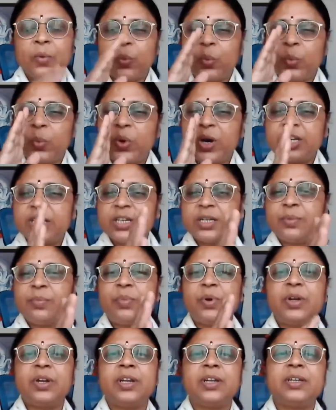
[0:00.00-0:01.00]
Worship
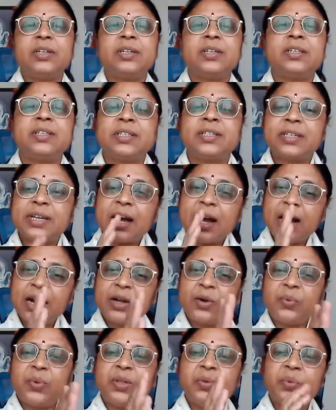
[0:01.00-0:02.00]
on it.
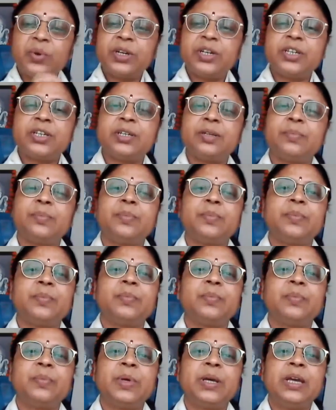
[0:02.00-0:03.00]
Start with worship.
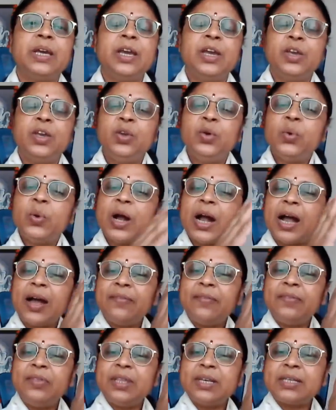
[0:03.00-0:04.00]
You
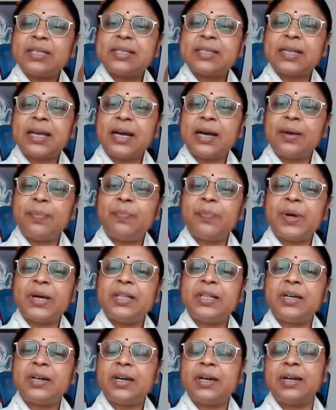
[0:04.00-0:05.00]
have the Saha
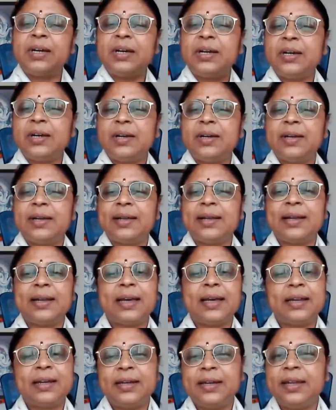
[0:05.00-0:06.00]
Pada
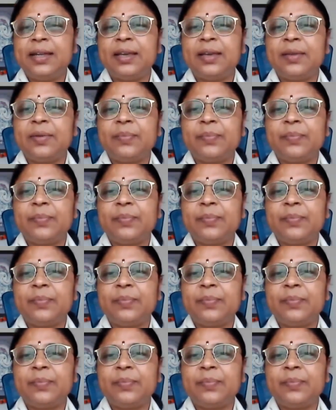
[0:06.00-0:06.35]
clarity.